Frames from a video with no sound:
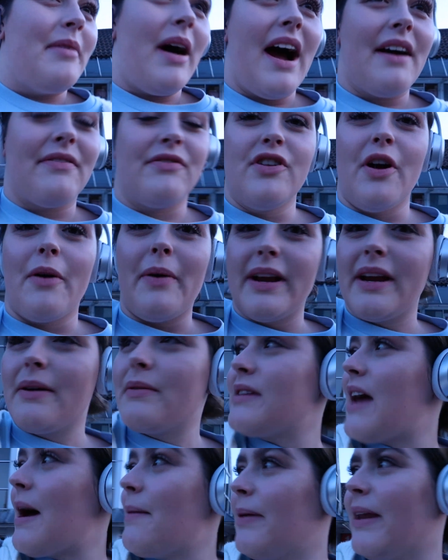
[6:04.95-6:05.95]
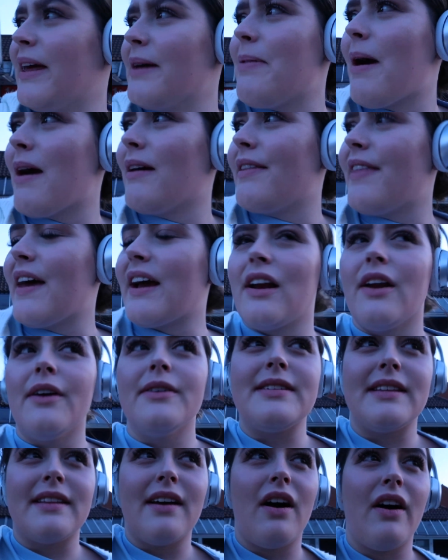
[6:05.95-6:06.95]
I have no idea what's happening. Apparently they're
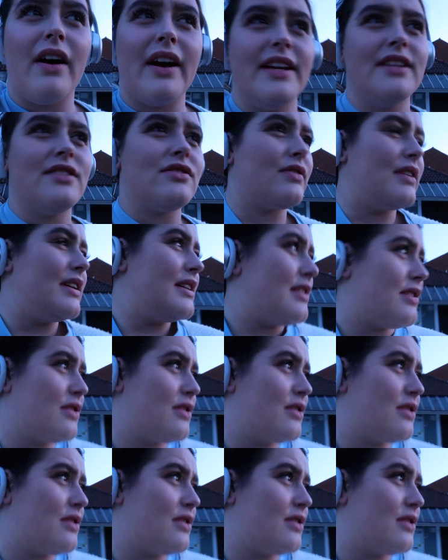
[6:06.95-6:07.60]
closing the high street